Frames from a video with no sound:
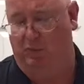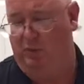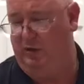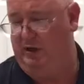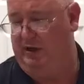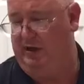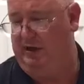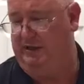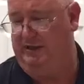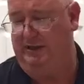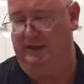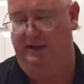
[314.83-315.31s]

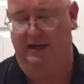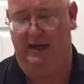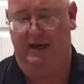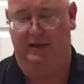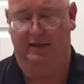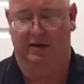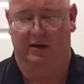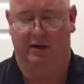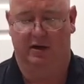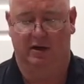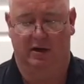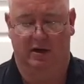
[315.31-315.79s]
Putting it
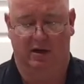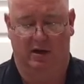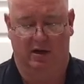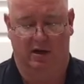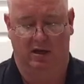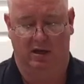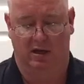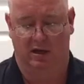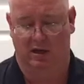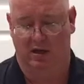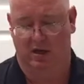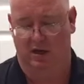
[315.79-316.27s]
together.
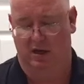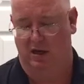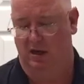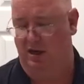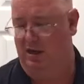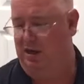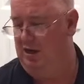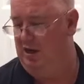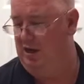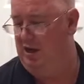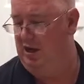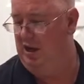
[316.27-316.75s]

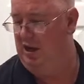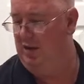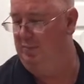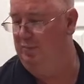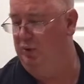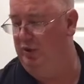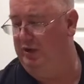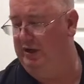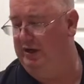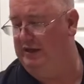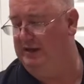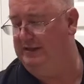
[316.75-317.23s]
I'm
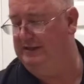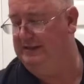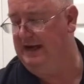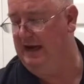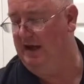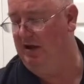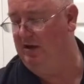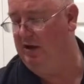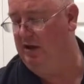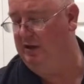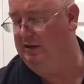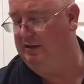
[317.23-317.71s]
putting it
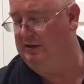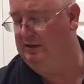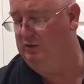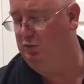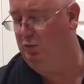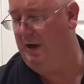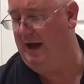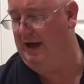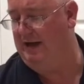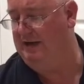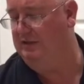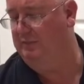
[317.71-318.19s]
down on this
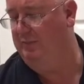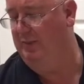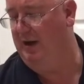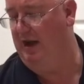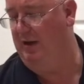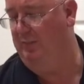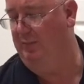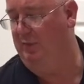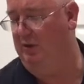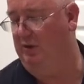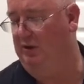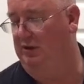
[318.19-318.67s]
wax
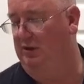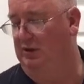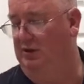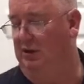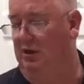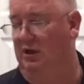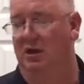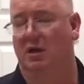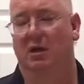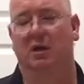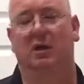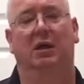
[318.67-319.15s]
paper.
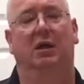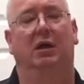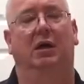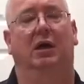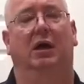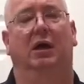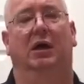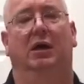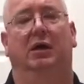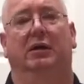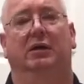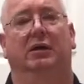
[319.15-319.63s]

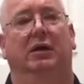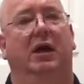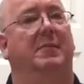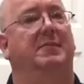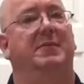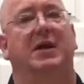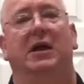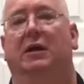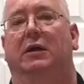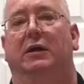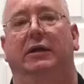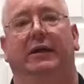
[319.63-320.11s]
I'm
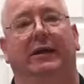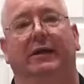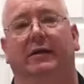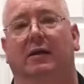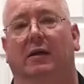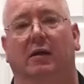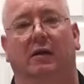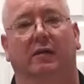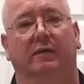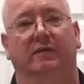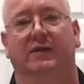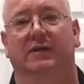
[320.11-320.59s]
not going to eat
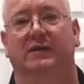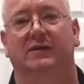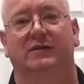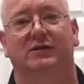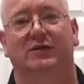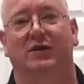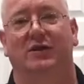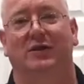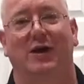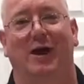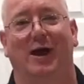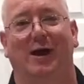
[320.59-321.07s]
all of
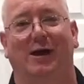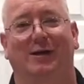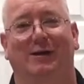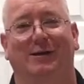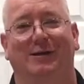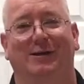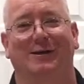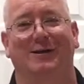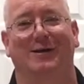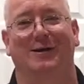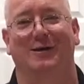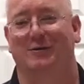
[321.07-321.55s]
these tonight,
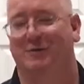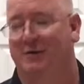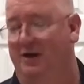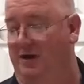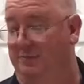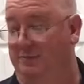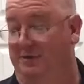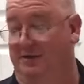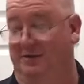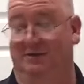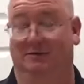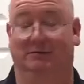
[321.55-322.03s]
you know.
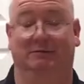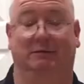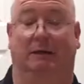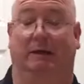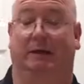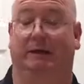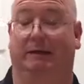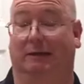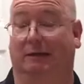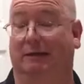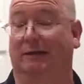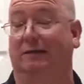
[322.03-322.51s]

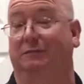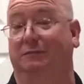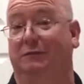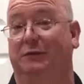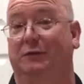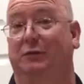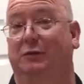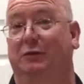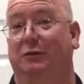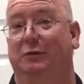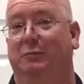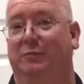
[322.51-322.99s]
I'd love
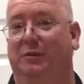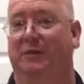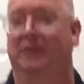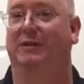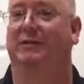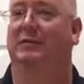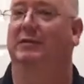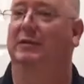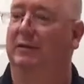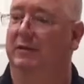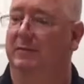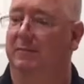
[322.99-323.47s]
to, but
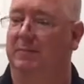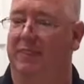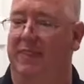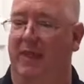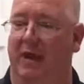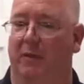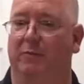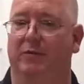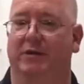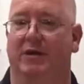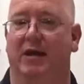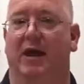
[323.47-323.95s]

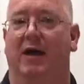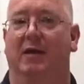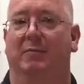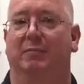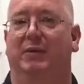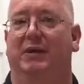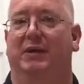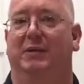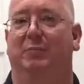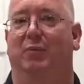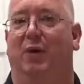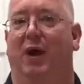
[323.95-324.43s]
that would not
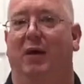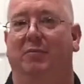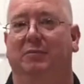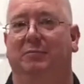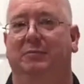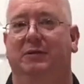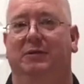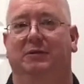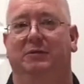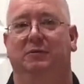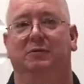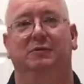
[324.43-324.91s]
be
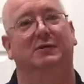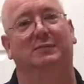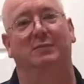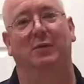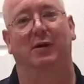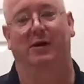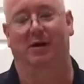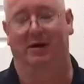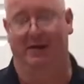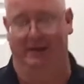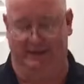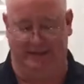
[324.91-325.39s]
probably too
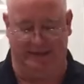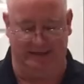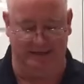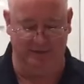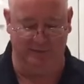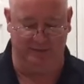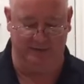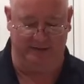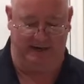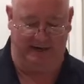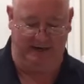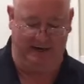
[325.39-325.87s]
smart on a
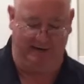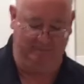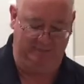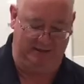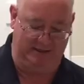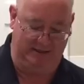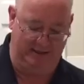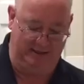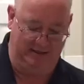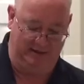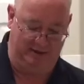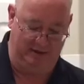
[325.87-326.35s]
keto diet
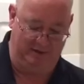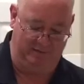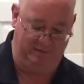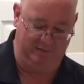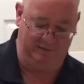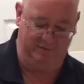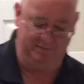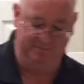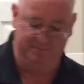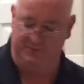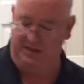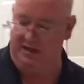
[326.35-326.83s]
to eat all of
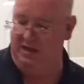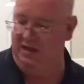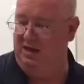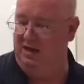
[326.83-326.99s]
them.